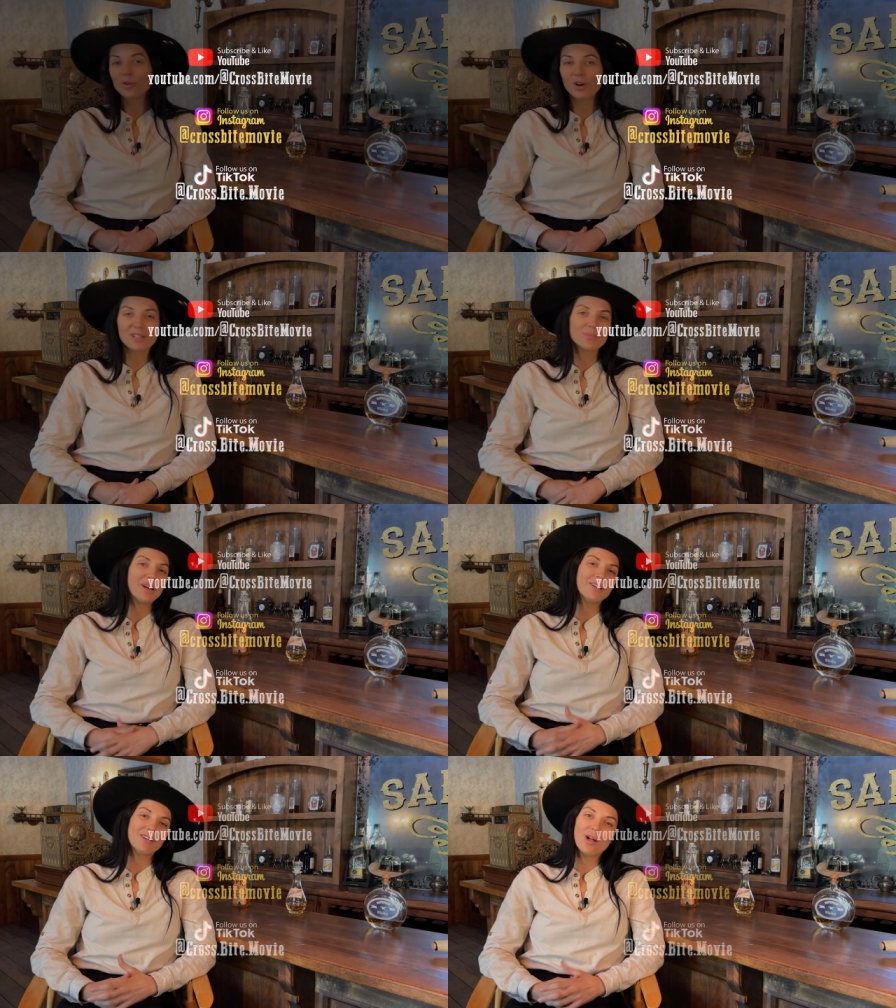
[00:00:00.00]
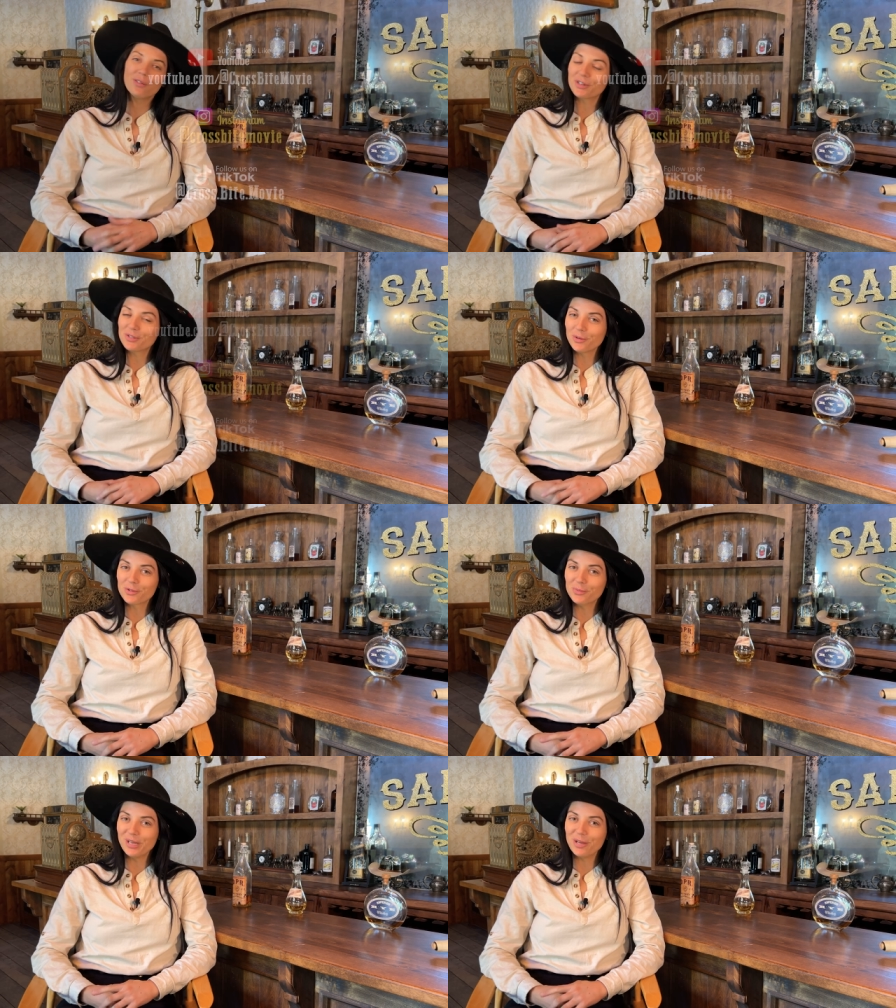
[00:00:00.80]
Crossbite on all of our
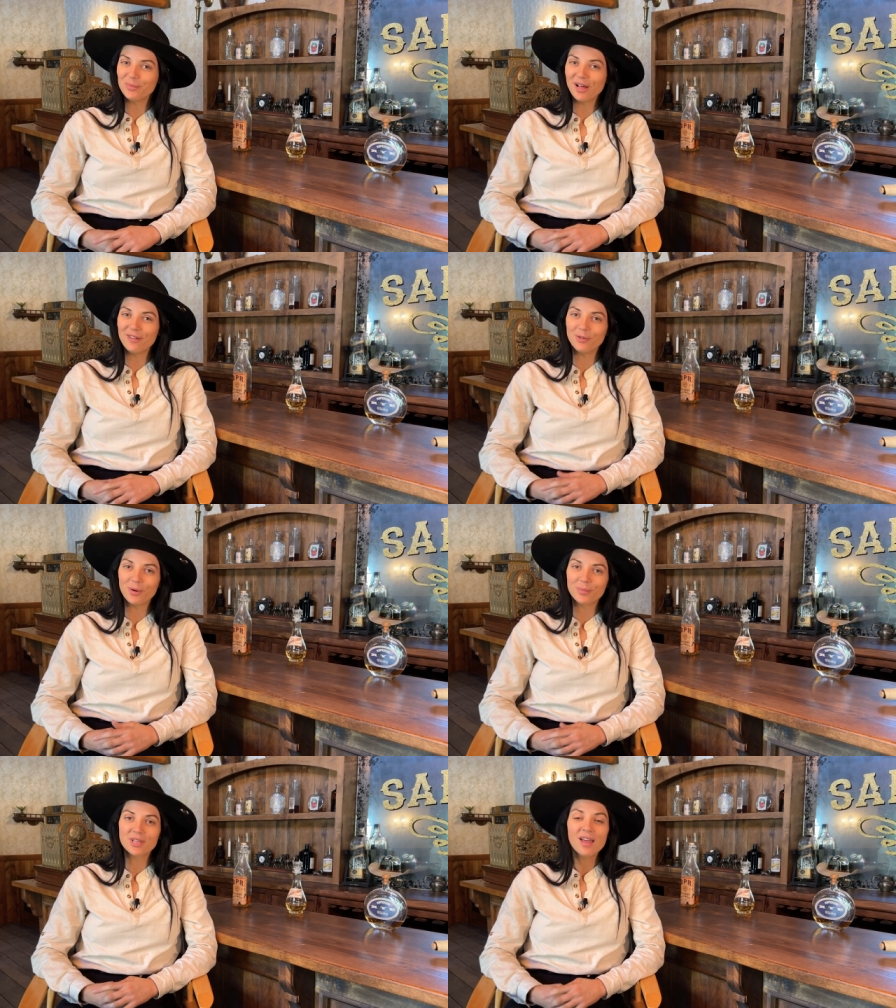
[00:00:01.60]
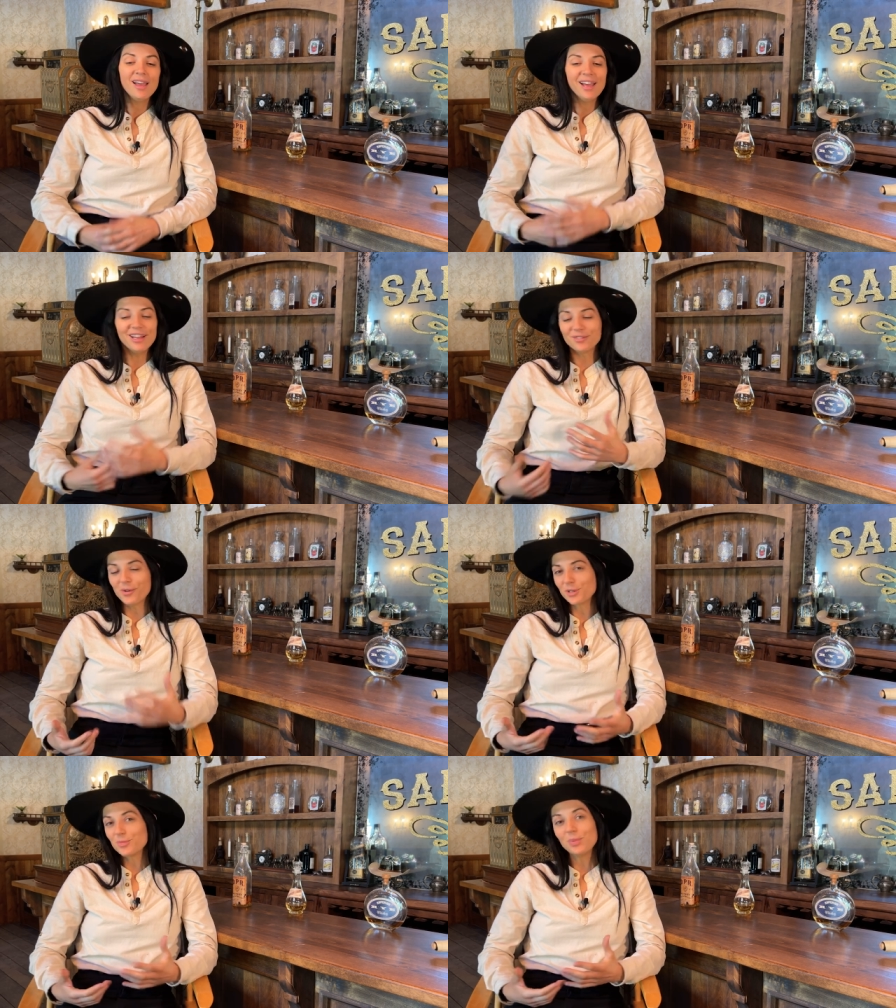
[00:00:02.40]
social media platforms. And of
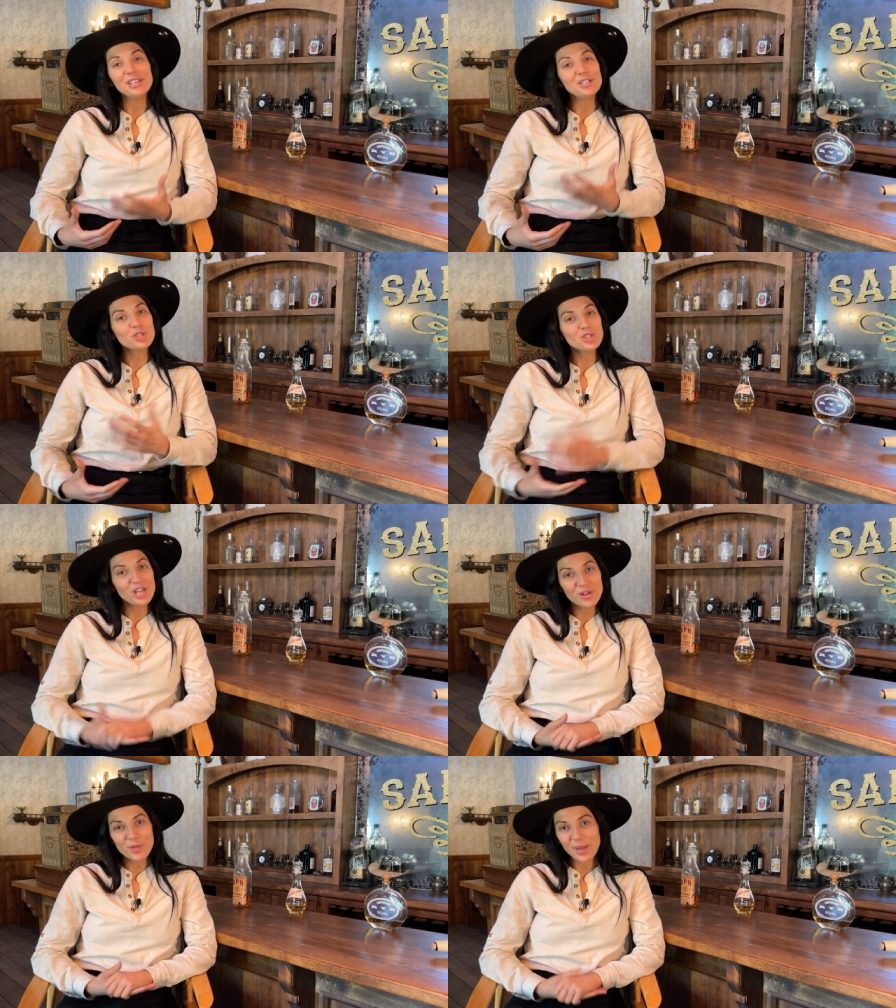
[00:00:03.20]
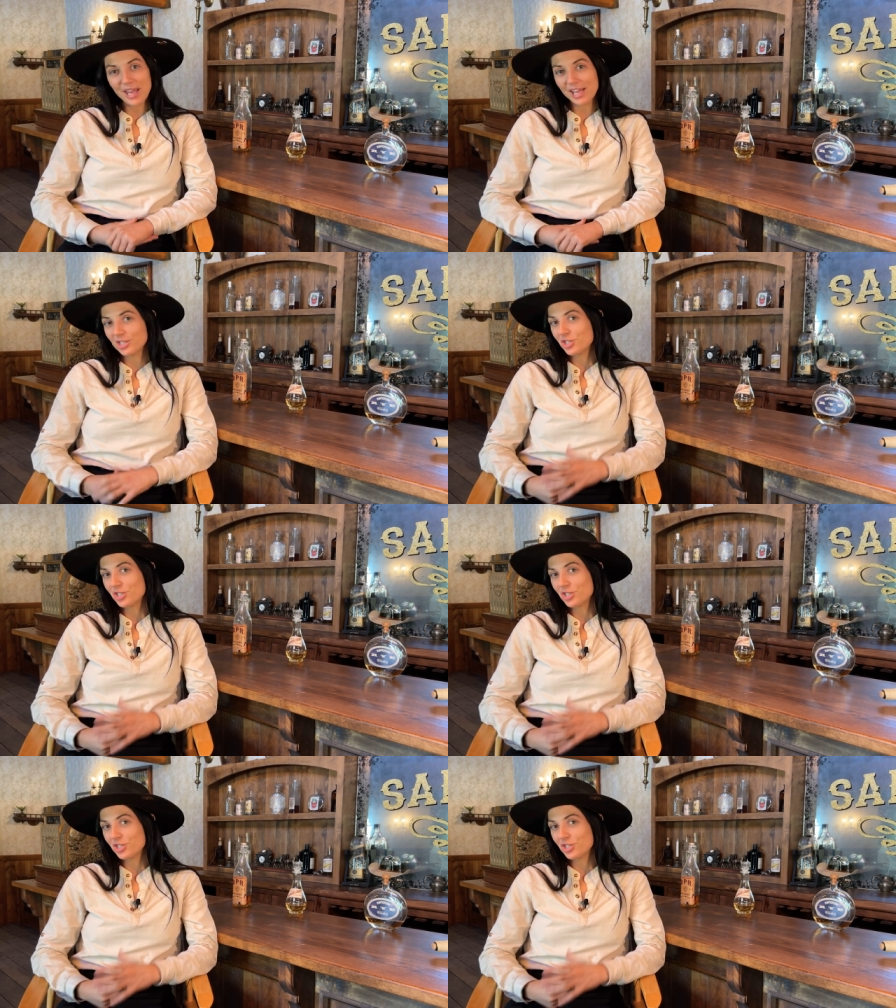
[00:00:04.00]
course, please share the page,